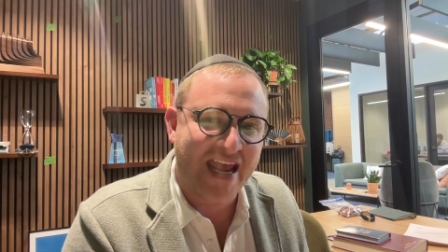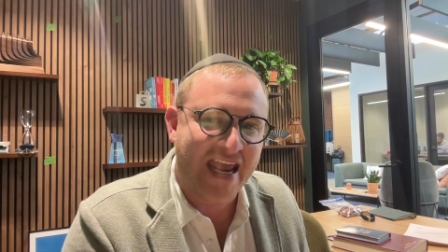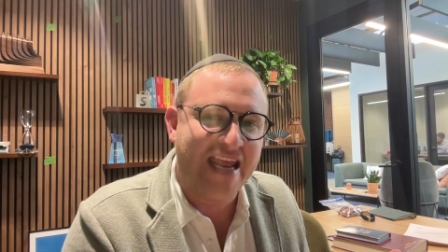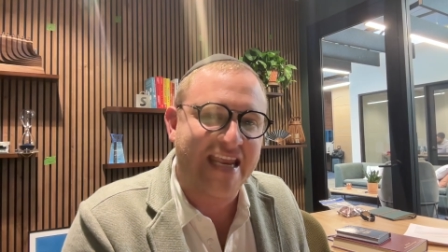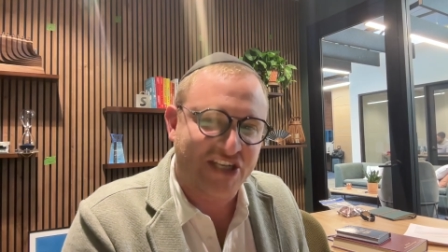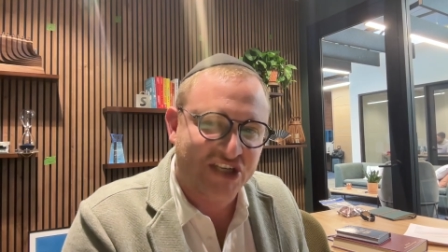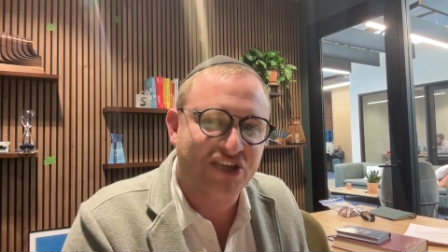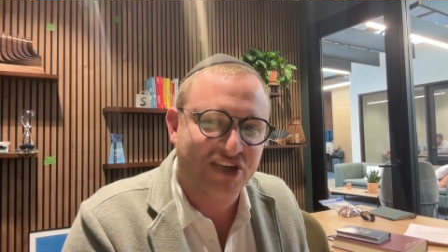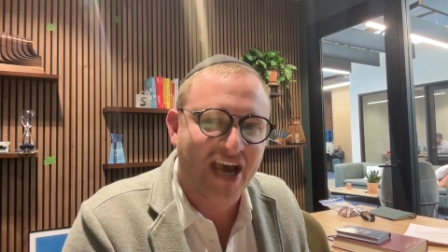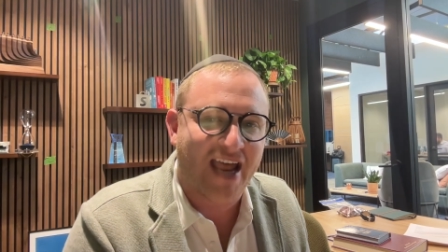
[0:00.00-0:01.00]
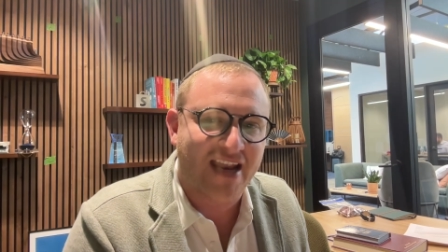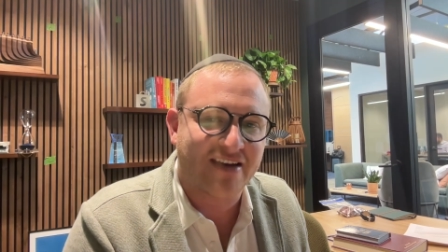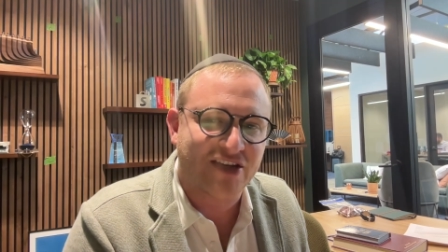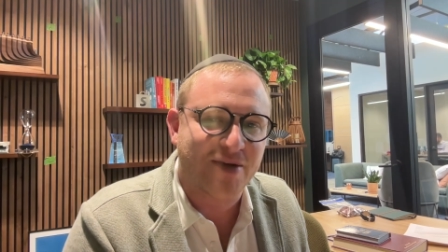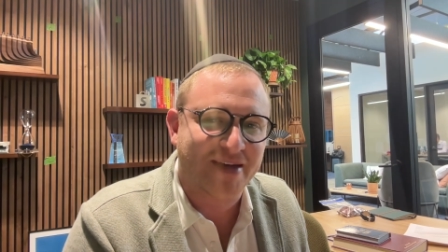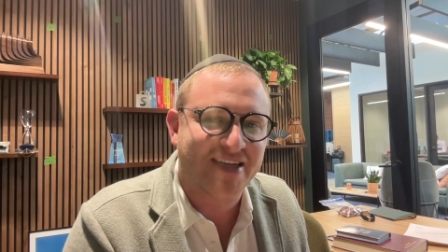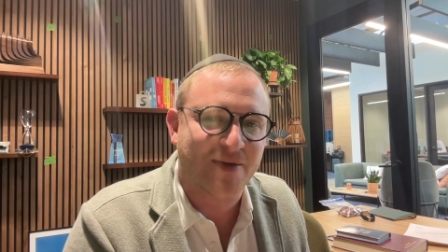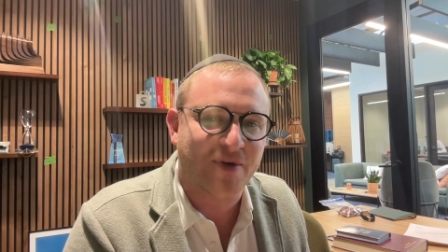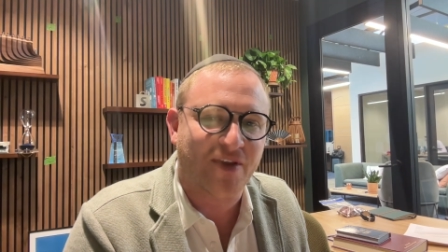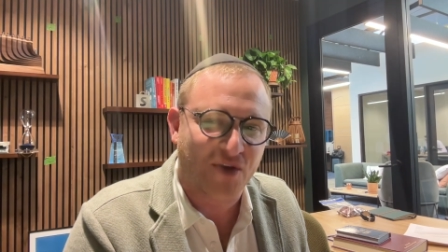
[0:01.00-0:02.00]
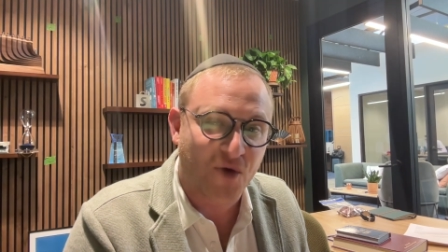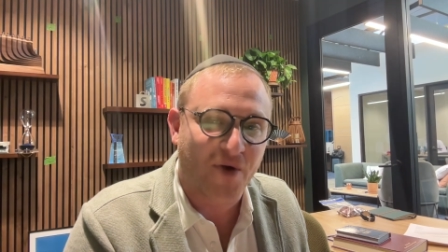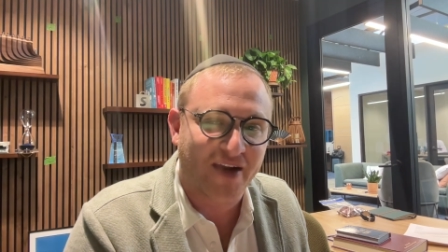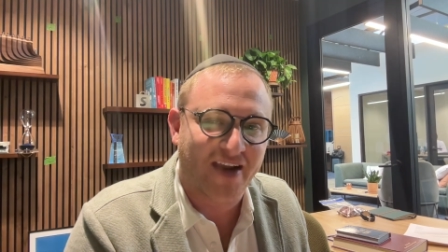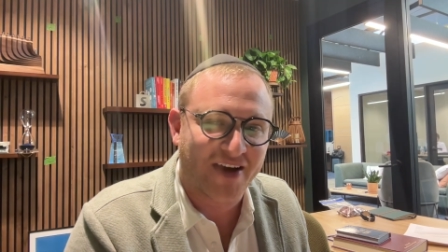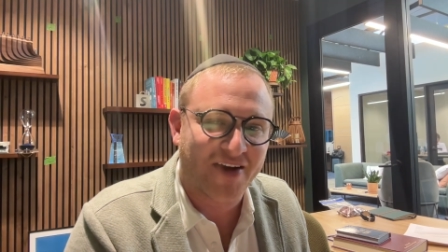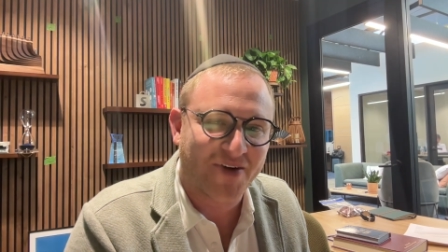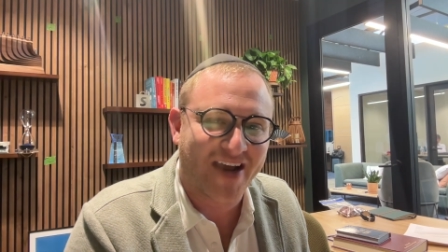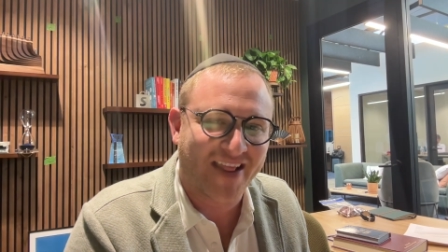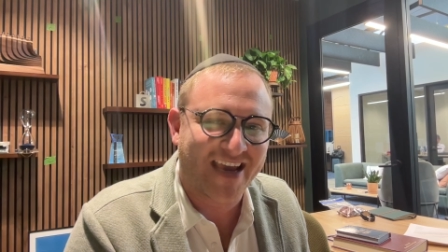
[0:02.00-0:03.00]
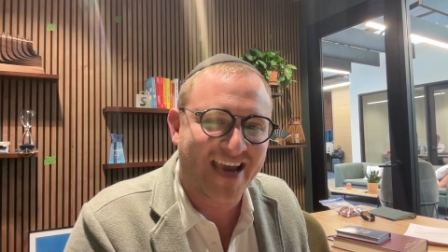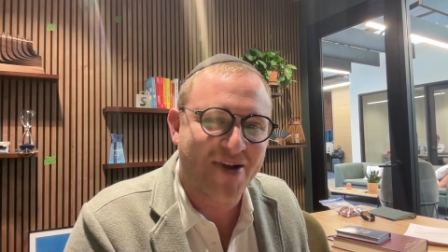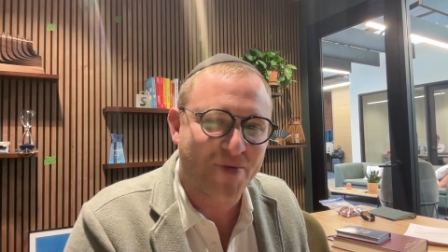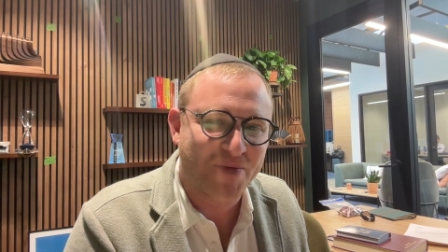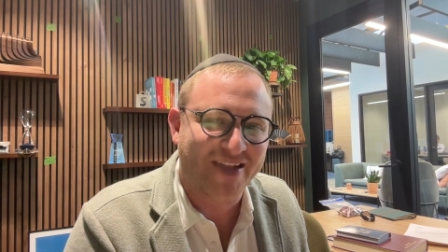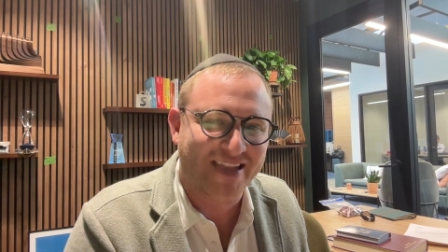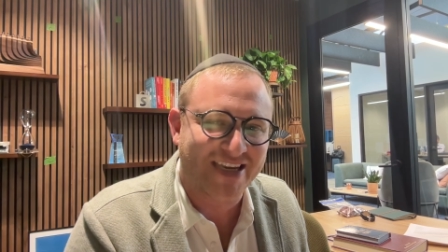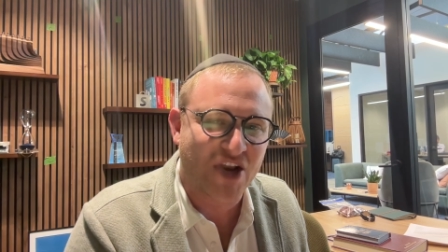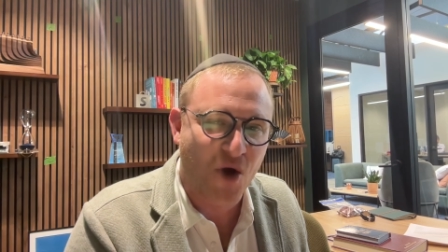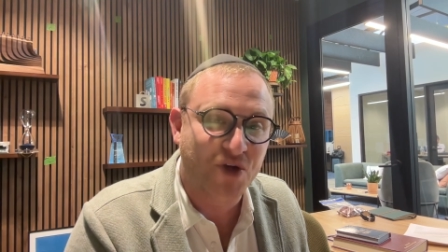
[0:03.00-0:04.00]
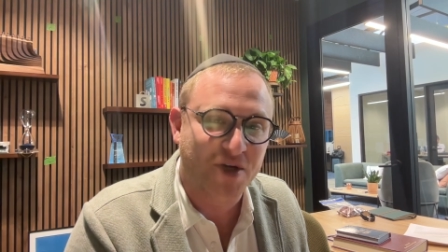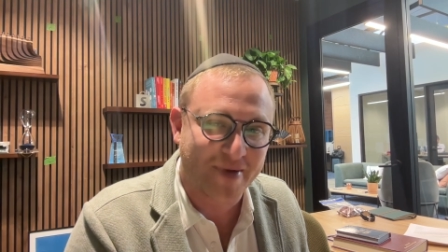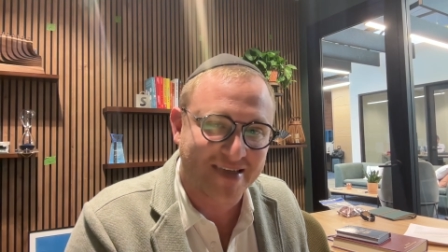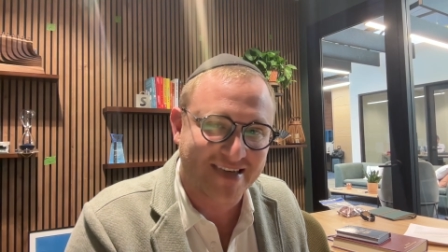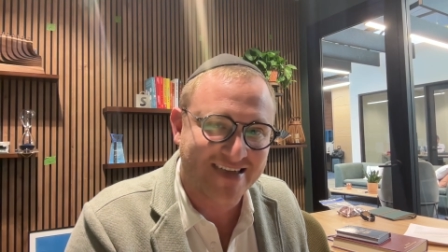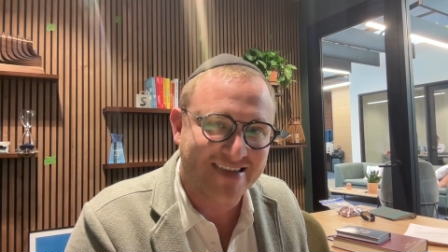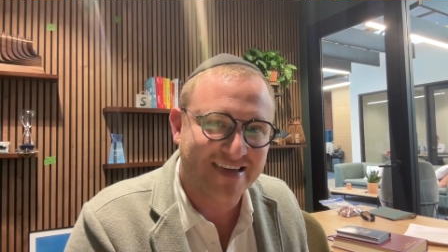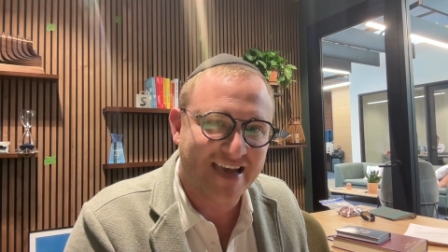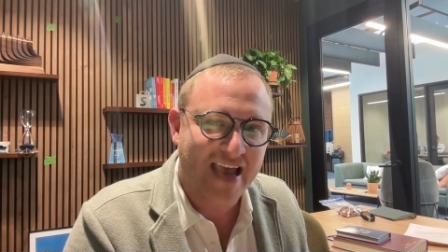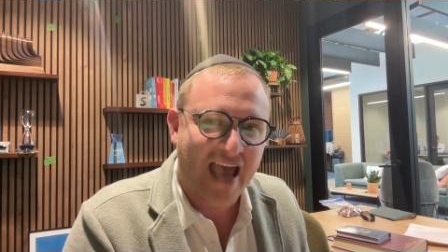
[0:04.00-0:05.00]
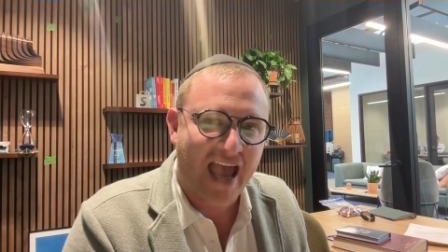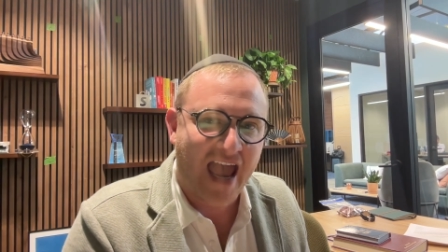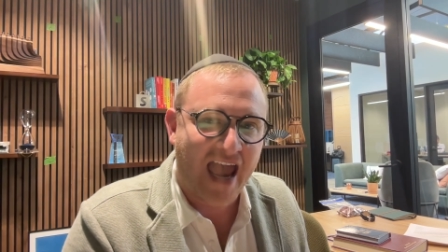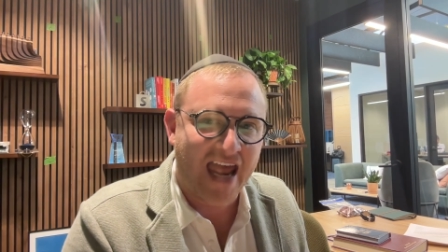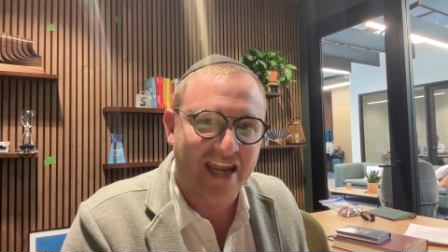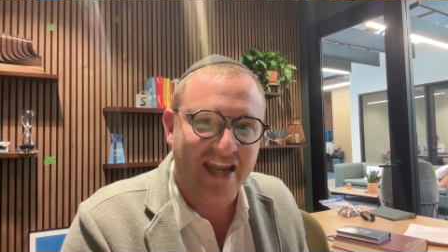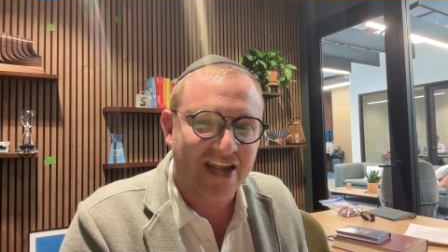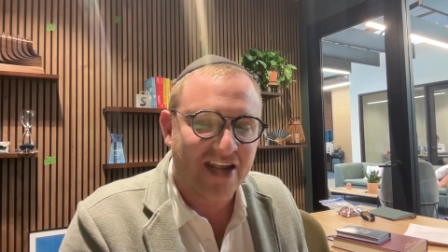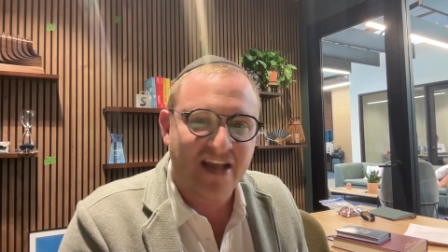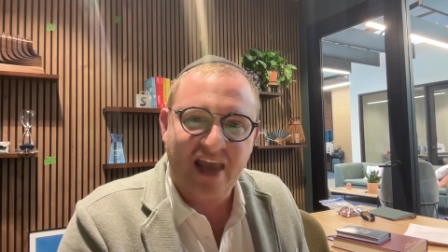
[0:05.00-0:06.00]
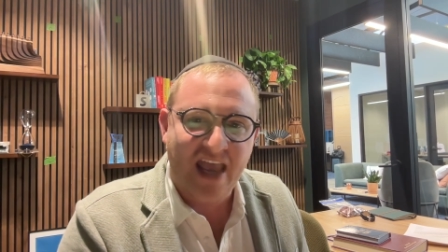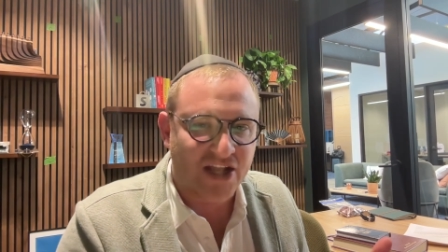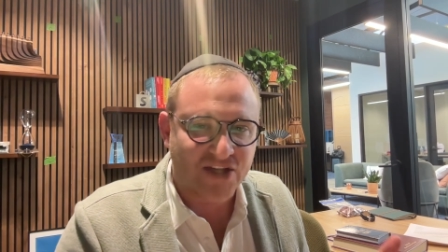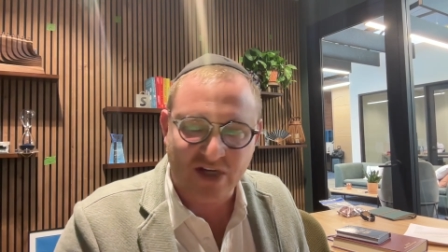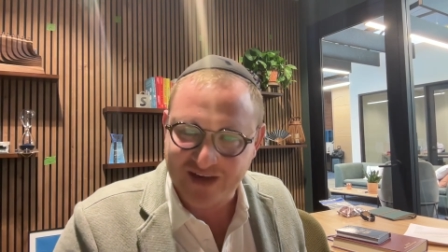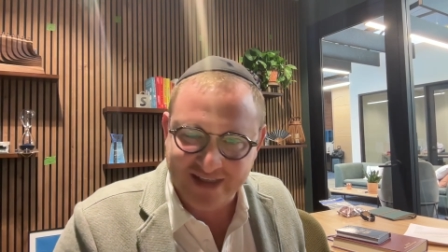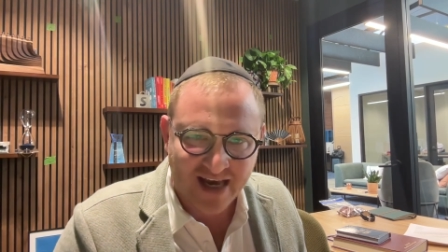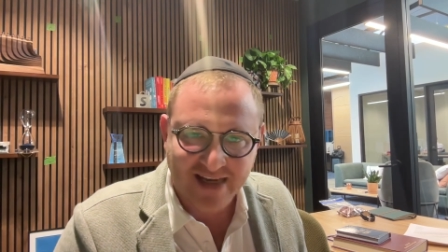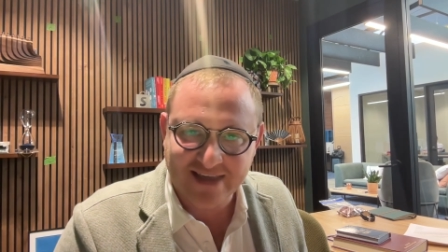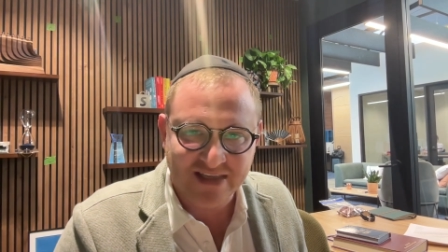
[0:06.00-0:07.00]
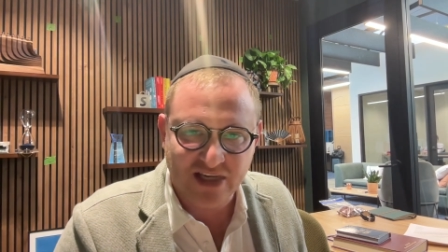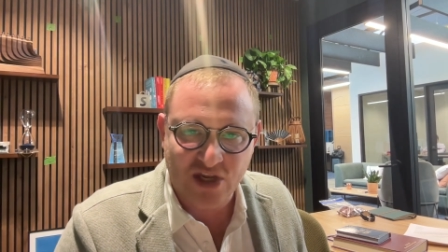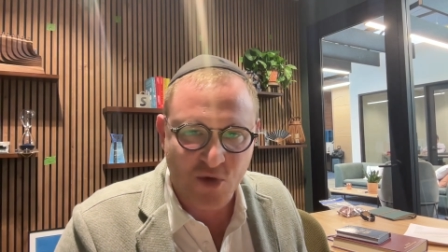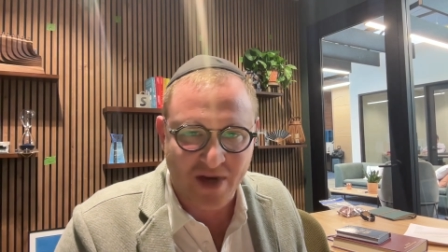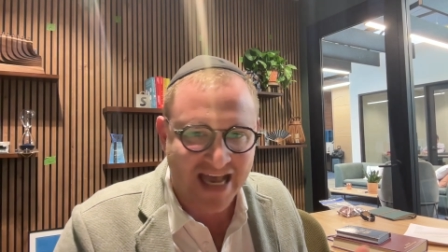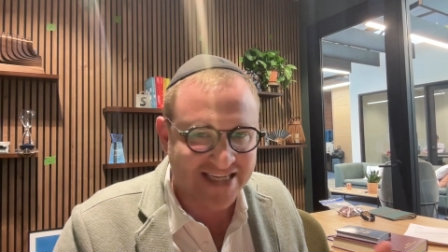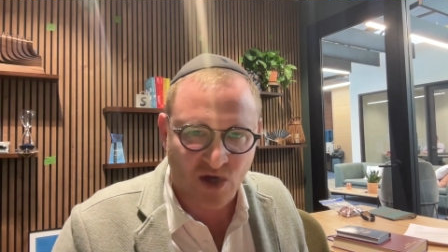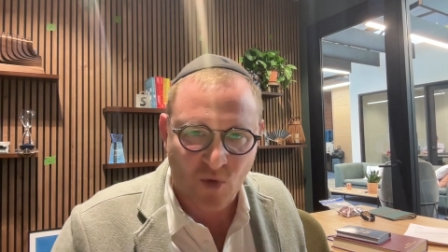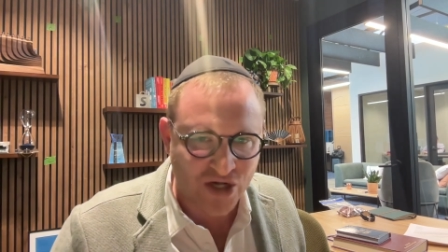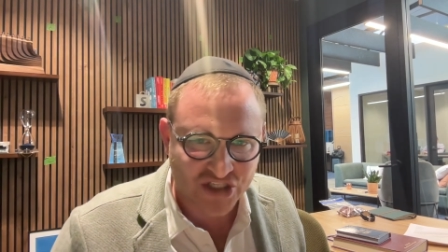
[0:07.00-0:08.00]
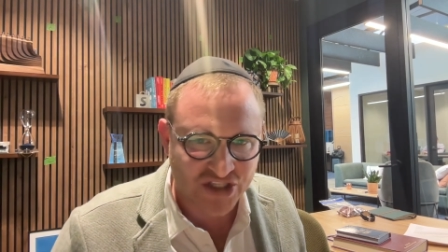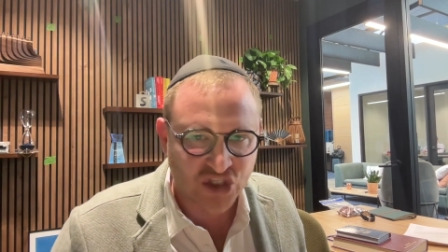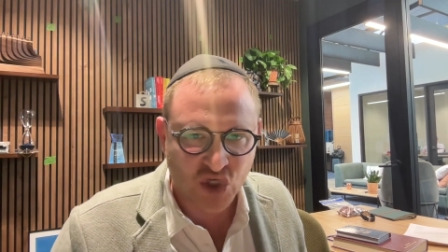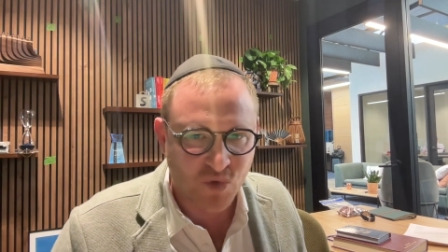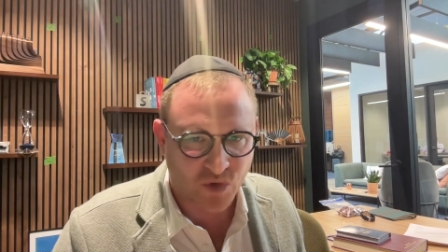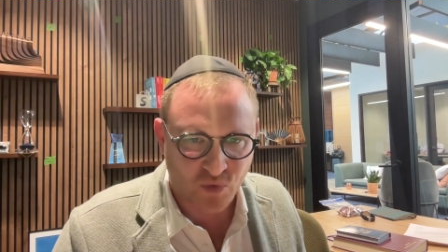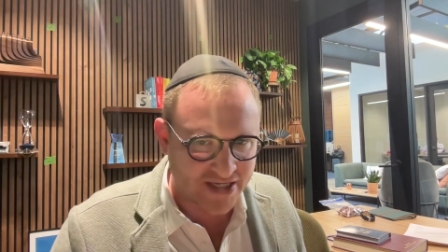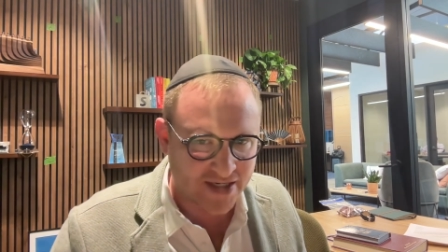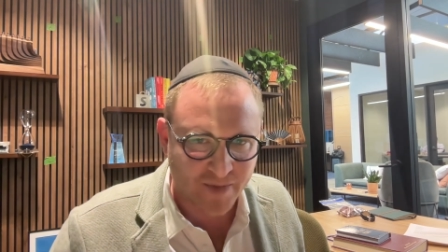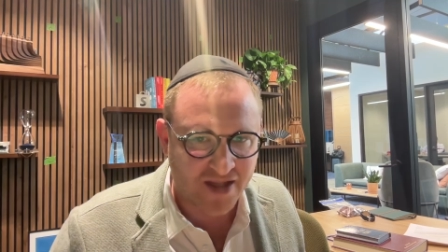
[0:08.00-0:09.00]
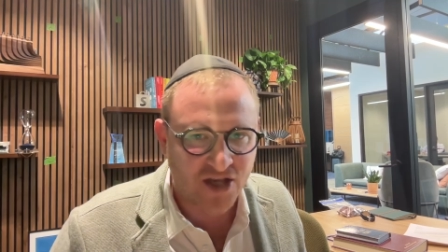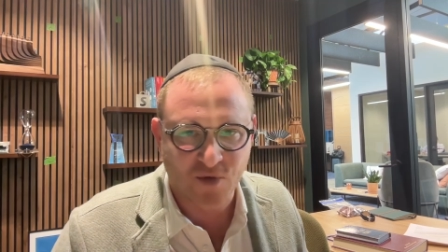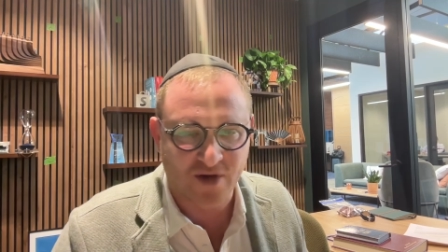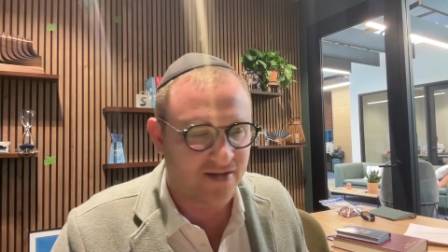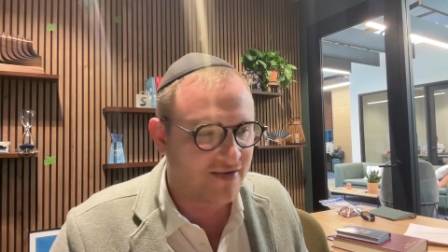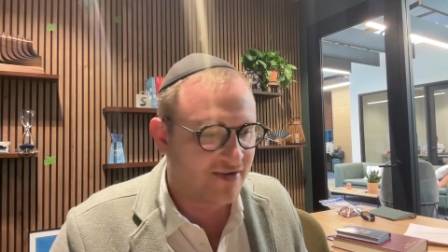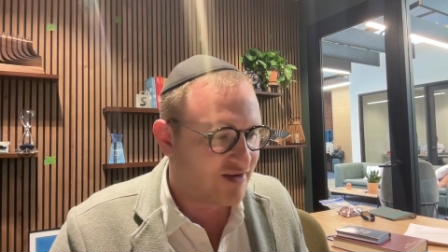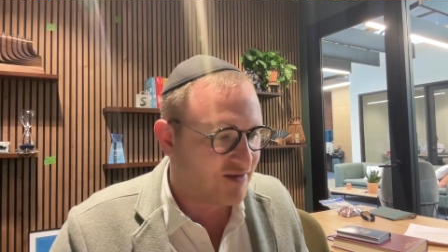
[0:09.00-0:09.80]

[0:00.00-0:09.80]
it, it is Chat GPT with your data, right? Like it really knows your business and it can serve insights. You can ask it questions. You can reason with it. You can